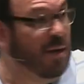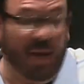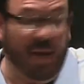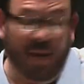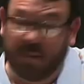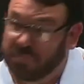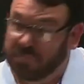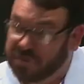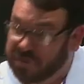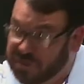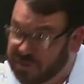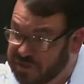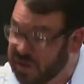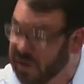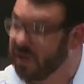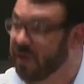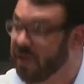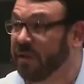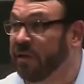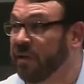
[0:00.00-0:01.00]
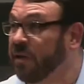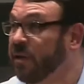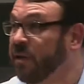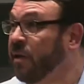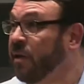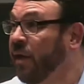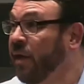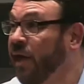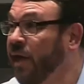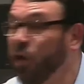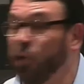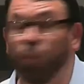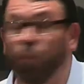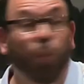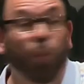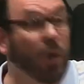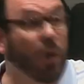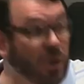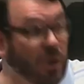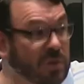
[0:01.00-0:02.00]
I'm just telling you, He
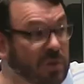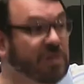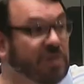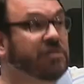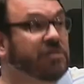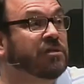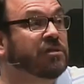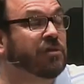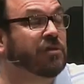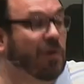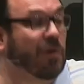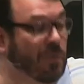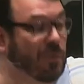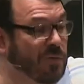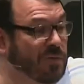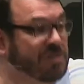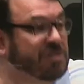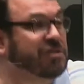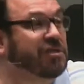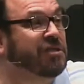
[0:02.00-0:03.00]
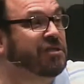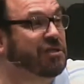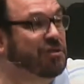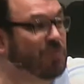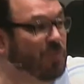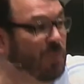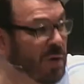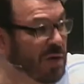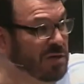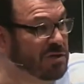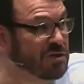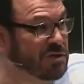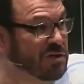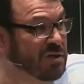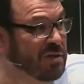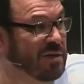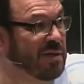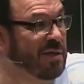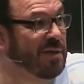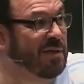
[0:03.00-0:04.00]
will control the situation,
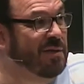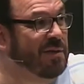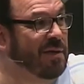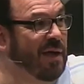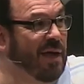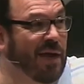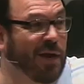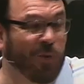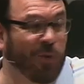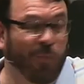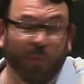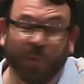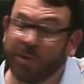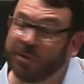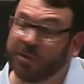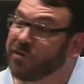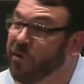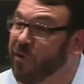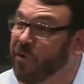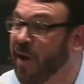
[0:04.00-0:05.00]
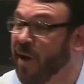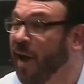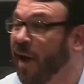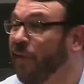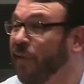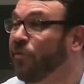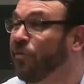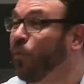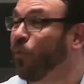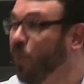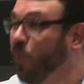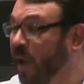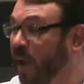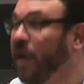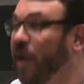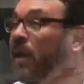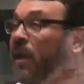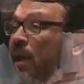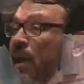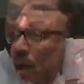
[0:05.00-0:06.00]
and it will turn out the
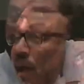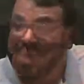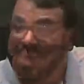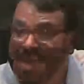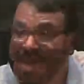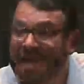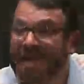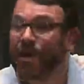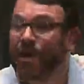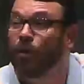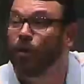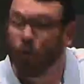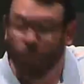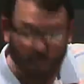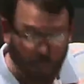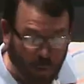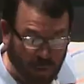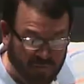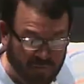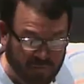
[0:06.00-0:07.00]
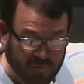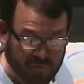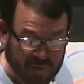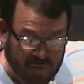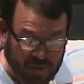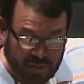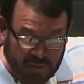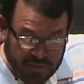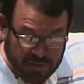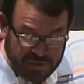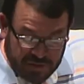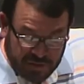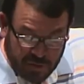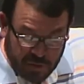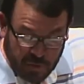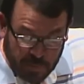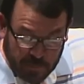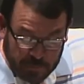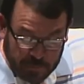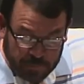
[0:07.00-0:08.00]
way He wants it
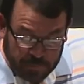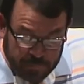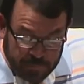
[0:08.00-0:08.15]
to.